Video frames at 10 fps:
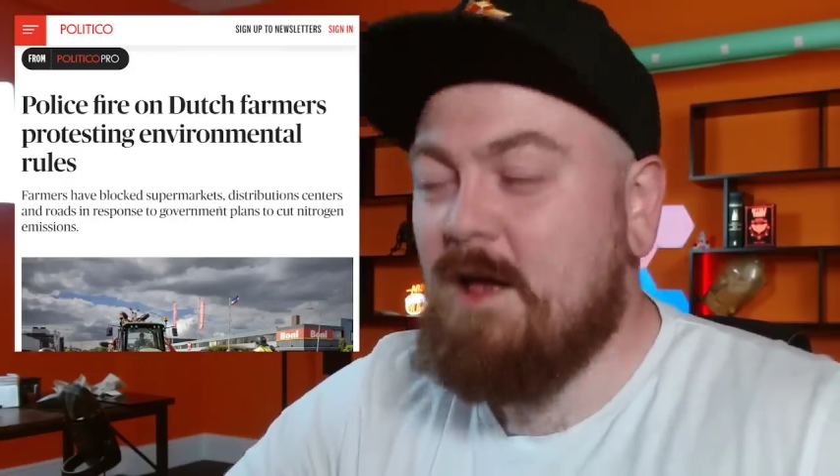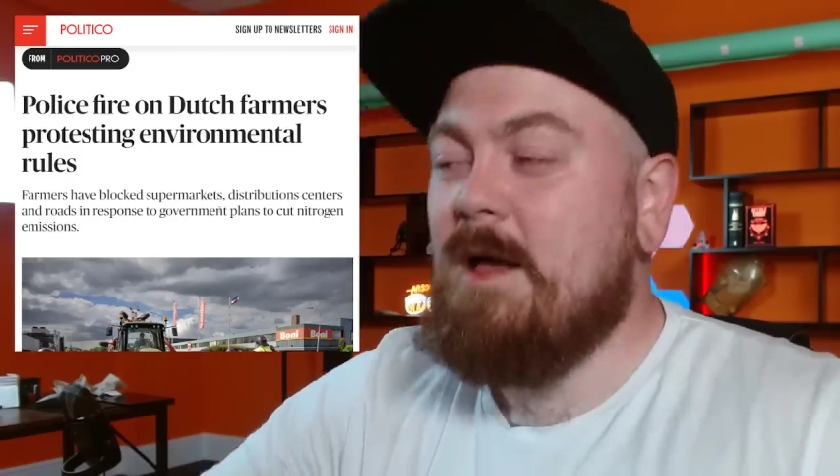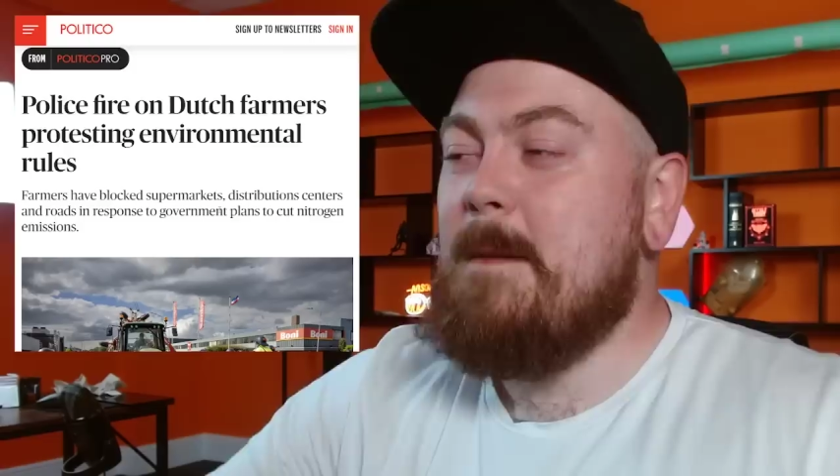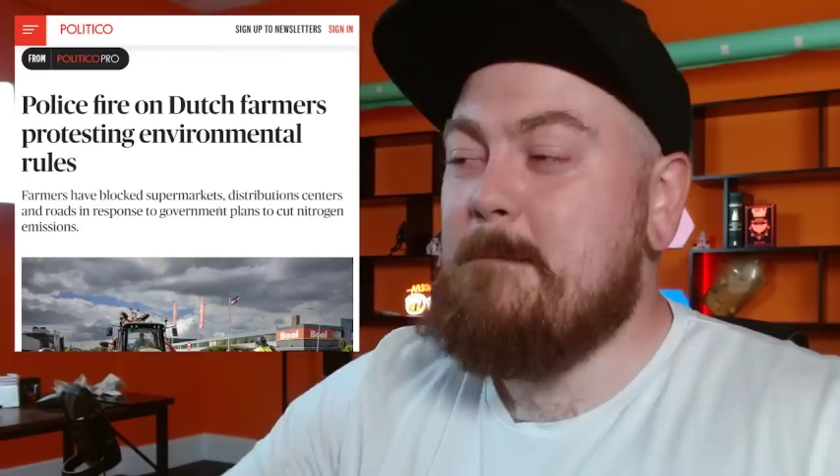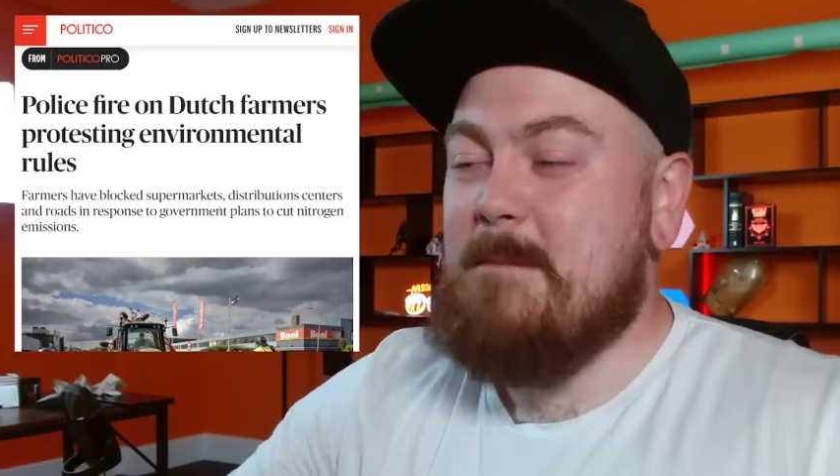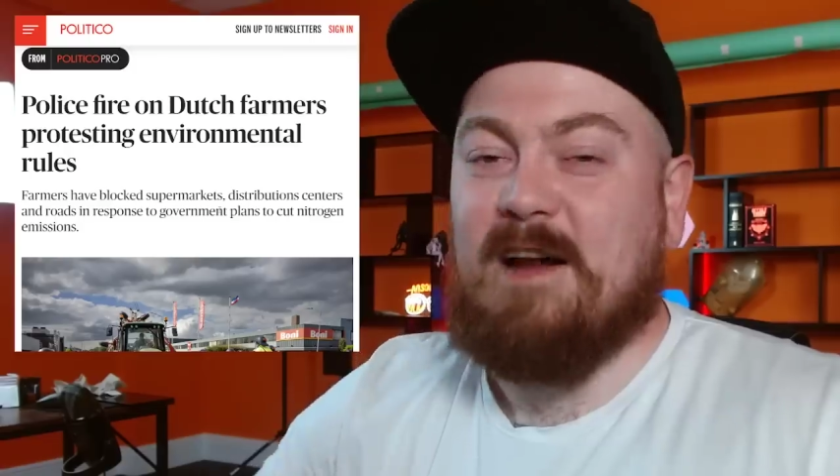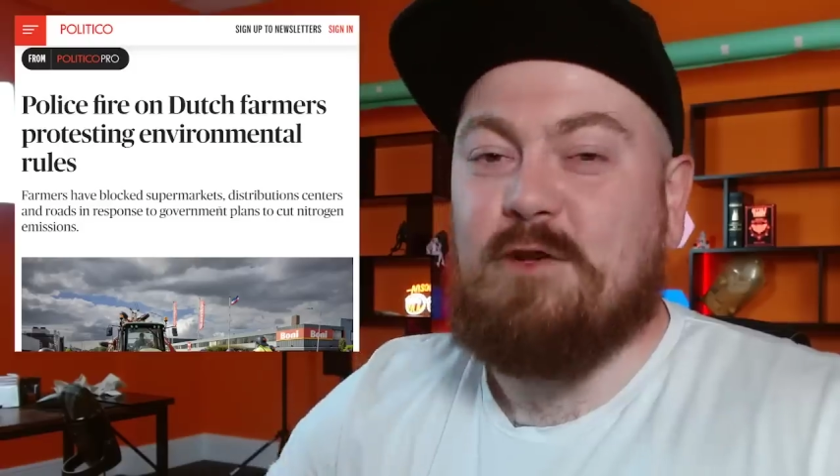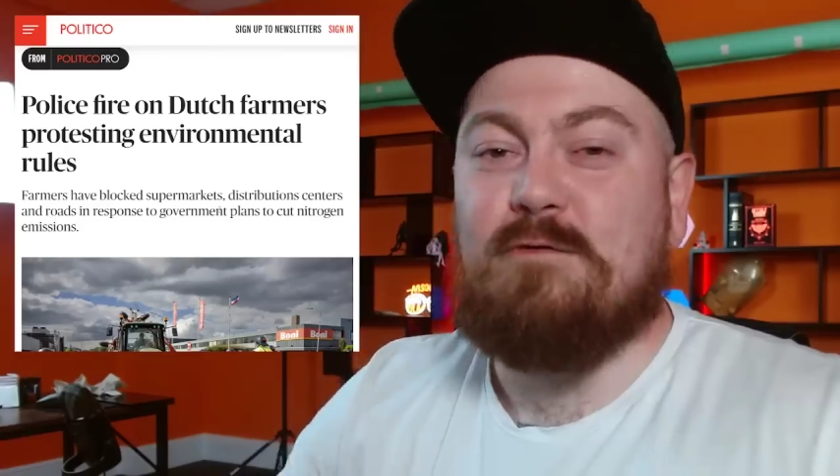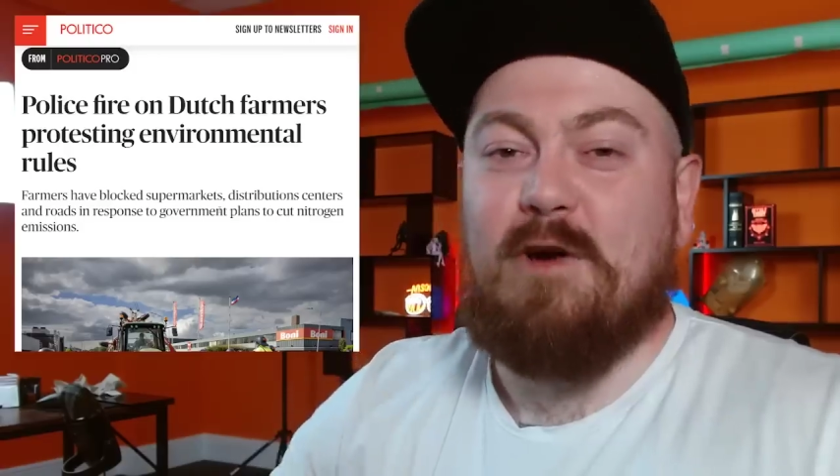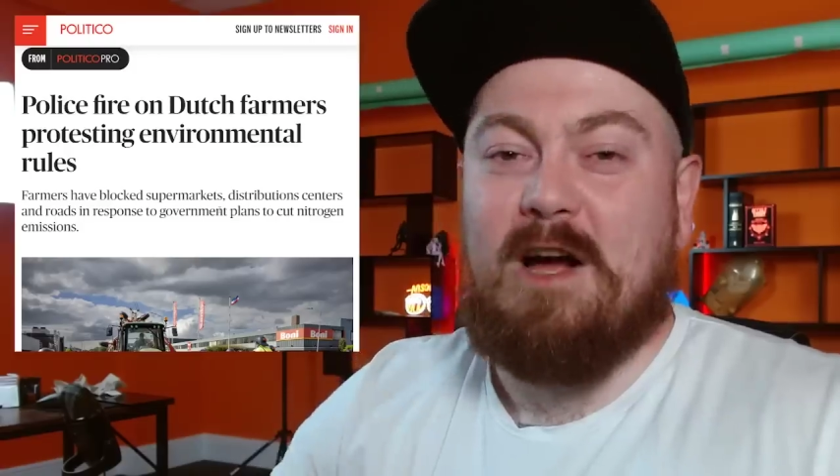
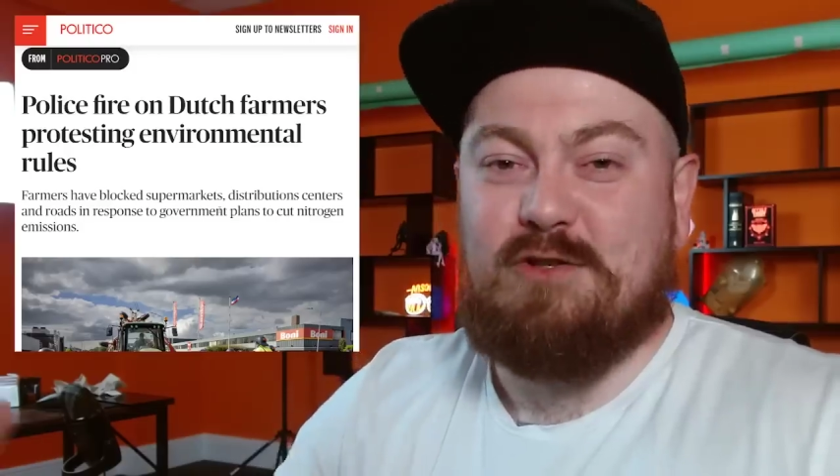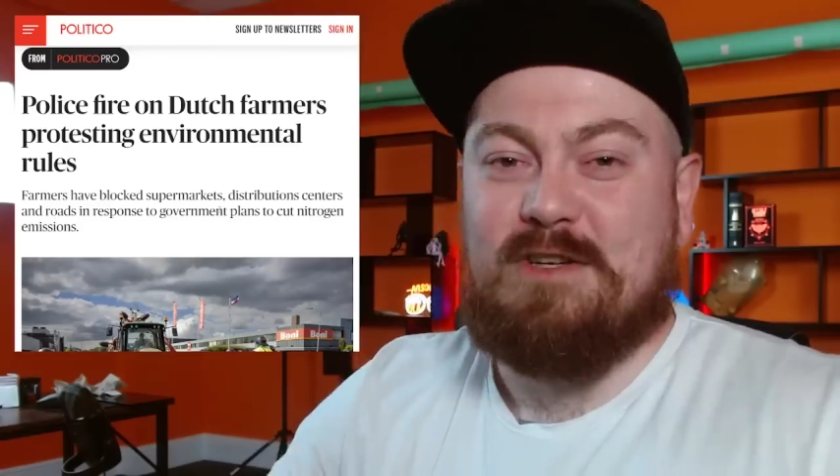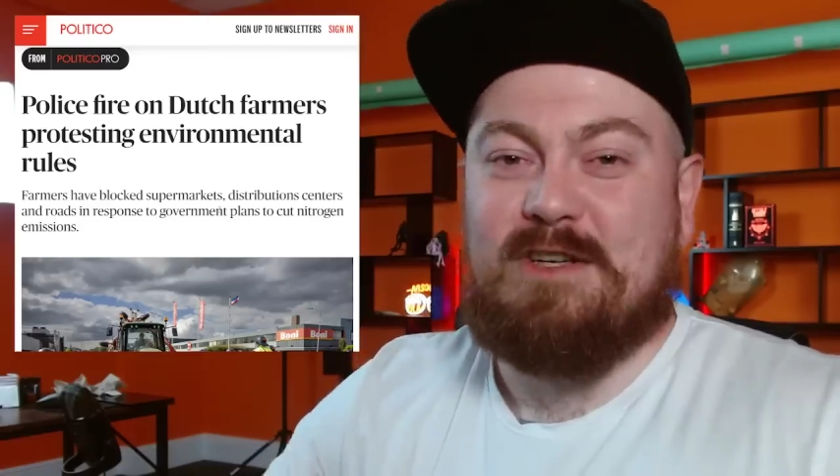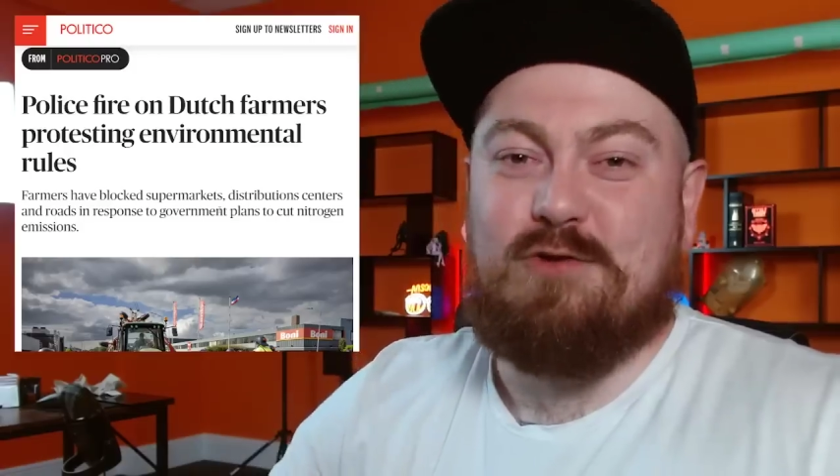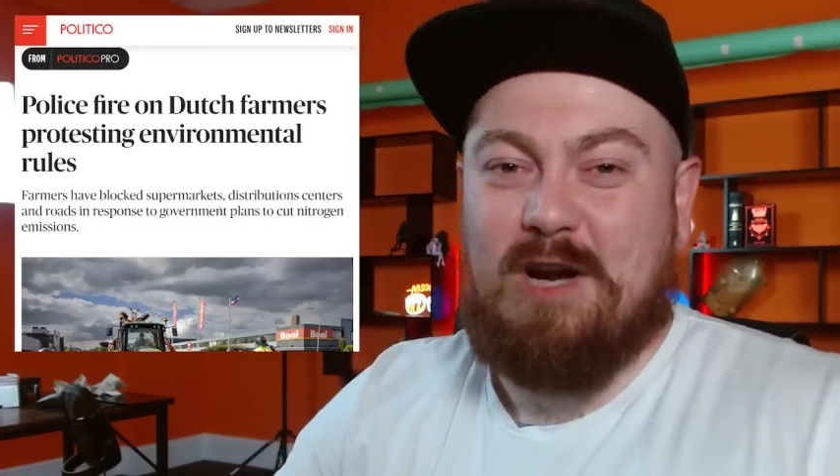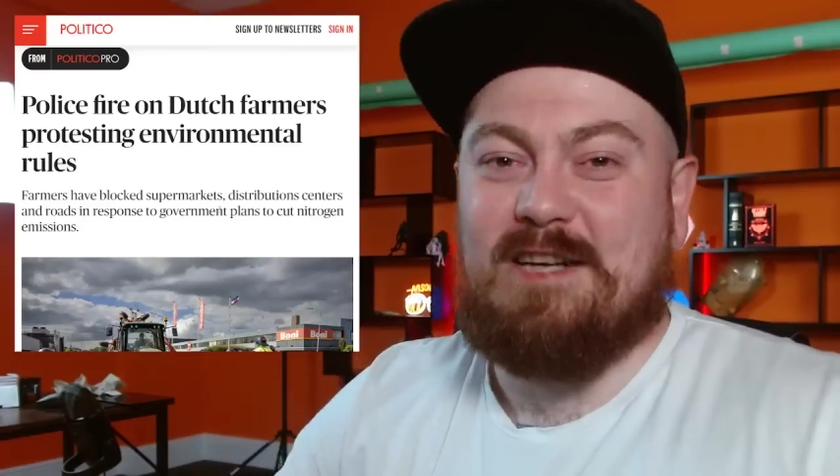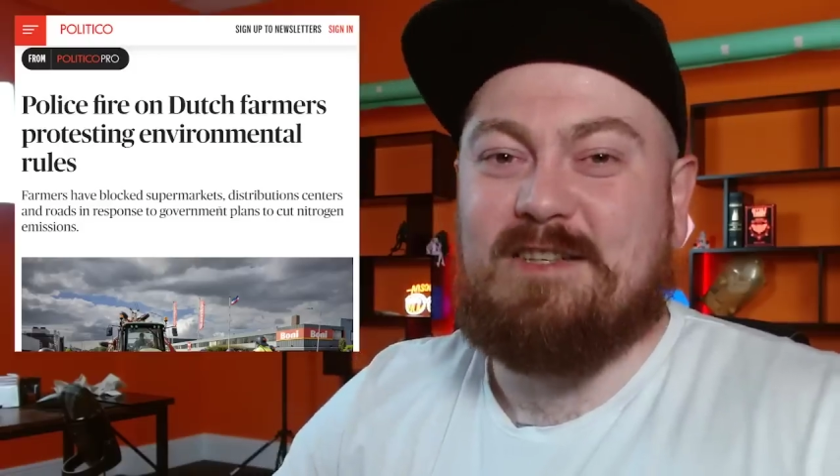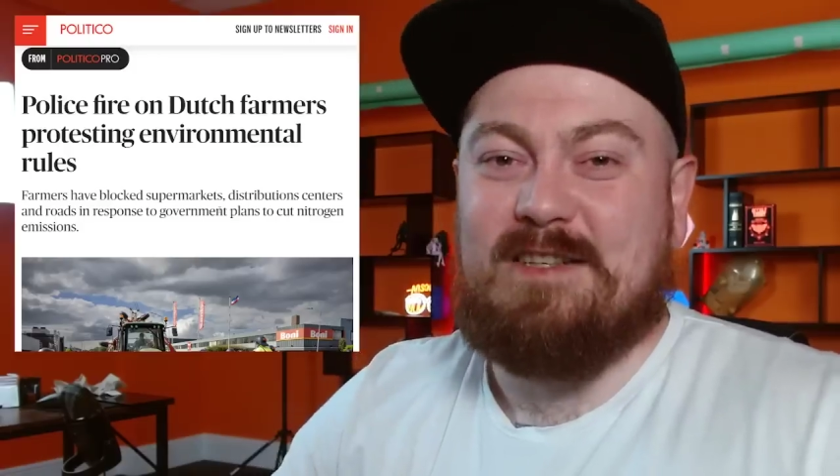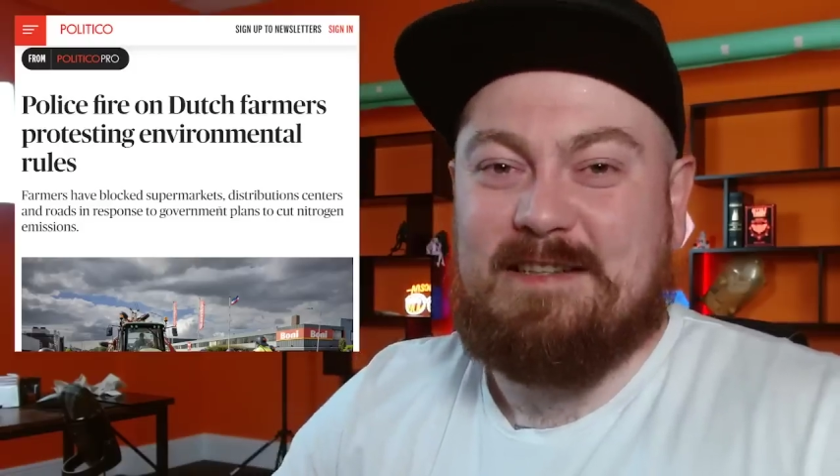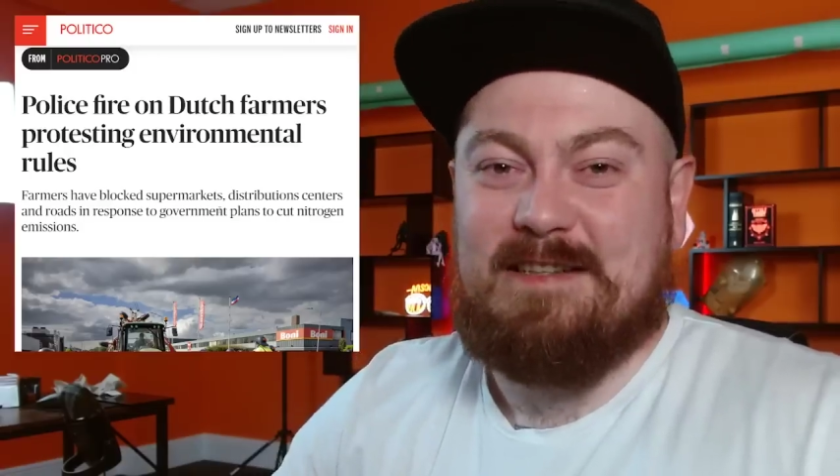manufacturing
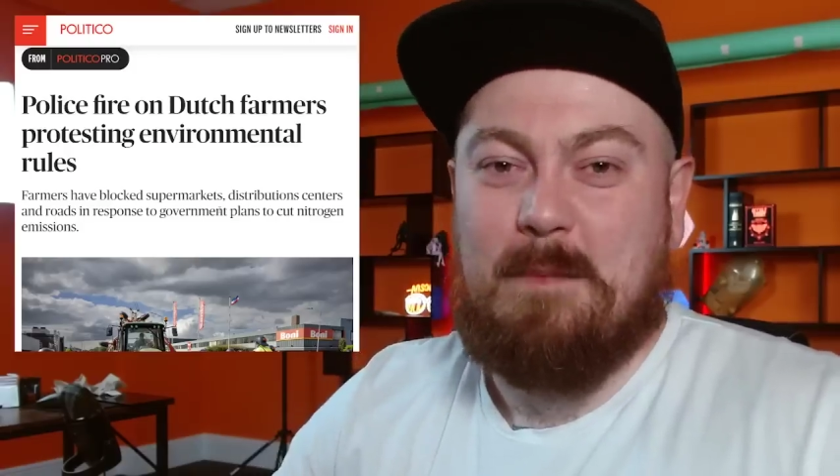tragedies